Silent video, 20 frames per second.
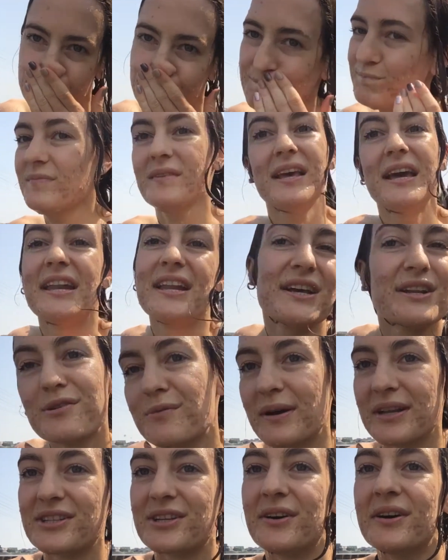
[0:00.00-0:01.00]
And I don't
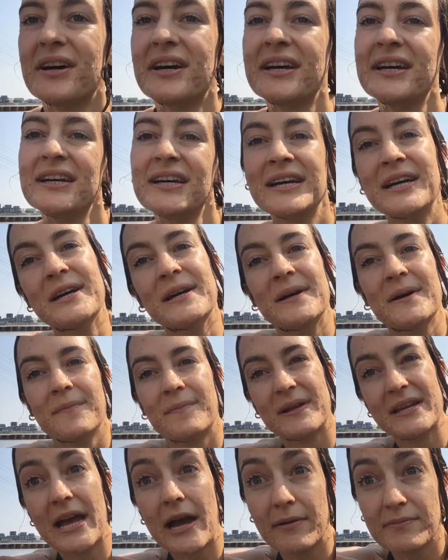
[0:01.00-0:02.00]
want to. But
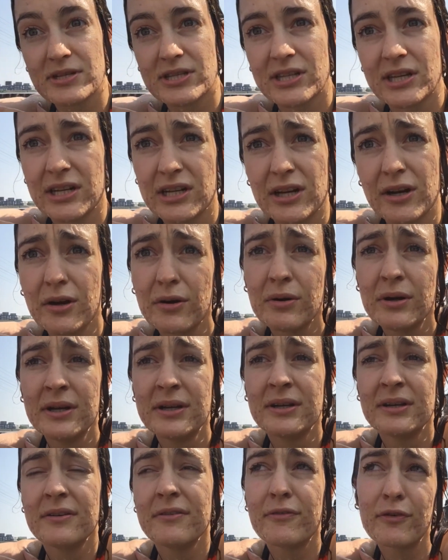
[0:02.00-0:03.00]
now I'm just gonna go
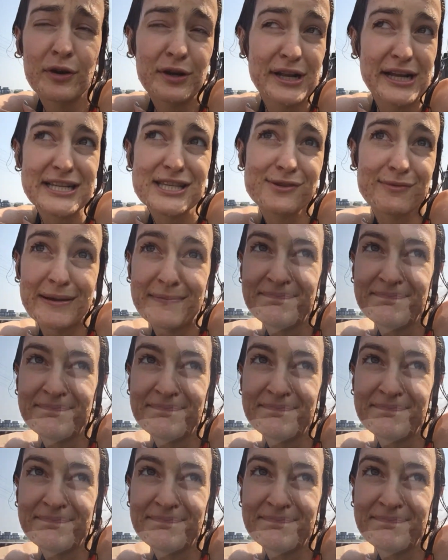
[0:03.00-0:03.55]
for a nice swim.